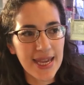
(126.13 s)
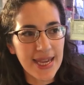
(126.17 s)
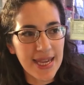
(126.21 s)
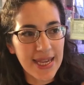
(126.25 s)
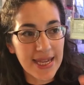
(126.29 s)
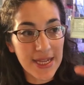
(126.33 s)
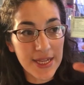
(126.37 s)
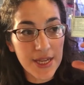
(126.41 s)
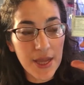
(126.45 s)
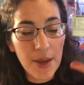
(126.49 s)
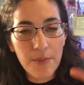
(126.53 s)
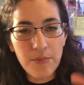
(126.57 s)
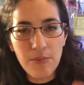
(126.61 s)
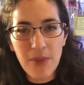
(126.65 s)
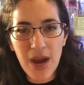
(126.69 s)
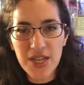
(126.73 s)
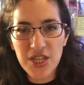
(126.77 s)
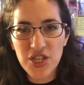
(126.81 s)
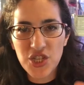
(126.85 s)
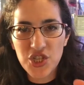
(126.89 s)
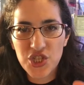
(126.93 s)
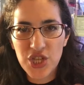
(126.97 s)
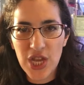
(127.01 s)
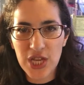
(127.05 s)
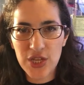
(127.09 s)
in
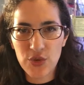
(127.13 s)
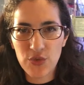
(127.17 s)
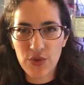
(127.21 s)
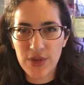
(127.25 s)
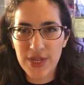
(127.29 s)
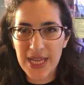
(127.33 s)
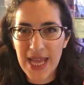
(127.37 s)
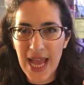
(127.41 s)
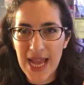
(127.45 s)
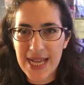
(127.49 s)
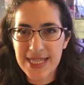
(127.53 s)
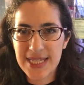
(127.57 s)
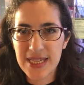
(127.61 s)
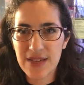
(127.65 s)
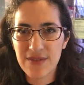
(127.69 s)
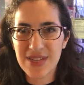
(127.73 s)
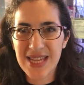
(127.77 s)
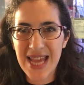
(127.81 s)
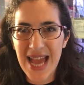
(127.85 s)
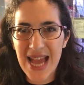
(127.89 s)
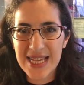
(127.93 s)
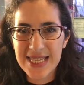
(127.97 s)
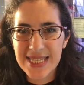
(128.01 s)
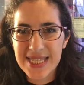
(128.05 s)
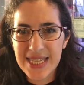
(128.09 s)
money generating
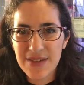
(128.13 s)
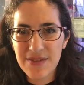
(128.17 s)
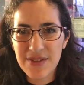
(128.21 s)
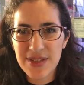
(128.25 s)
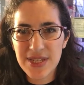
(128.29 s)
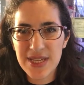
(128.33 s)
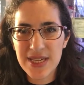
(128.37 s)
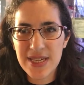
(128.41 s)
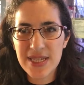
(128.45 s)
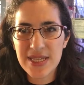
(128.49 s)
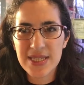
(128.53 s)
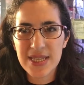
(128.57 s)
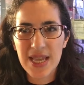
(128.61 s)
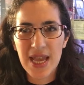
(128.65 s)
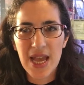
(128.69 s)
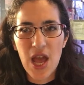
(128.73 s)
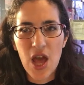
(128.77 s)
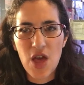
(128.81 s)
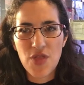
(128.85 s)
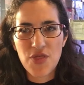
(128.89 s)
activity, activities